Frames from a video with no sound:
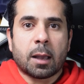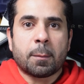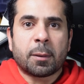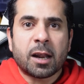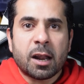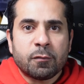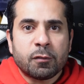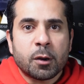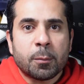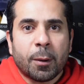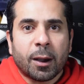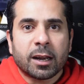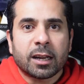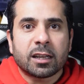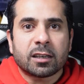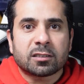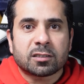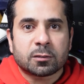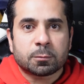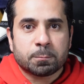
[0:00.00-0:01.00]
everybody
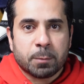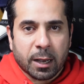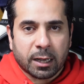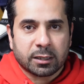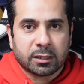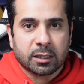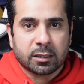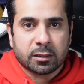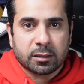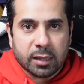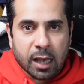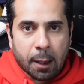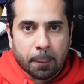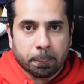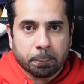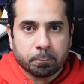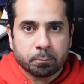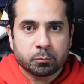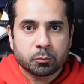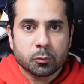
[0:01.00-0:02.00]
expected
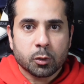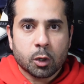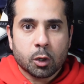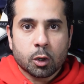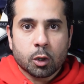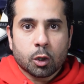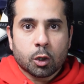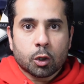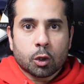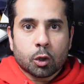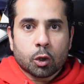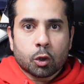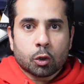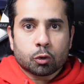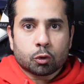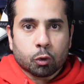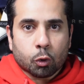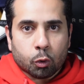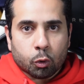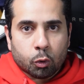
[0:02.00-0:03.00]
them
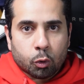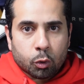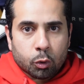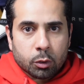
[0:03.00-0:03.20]
to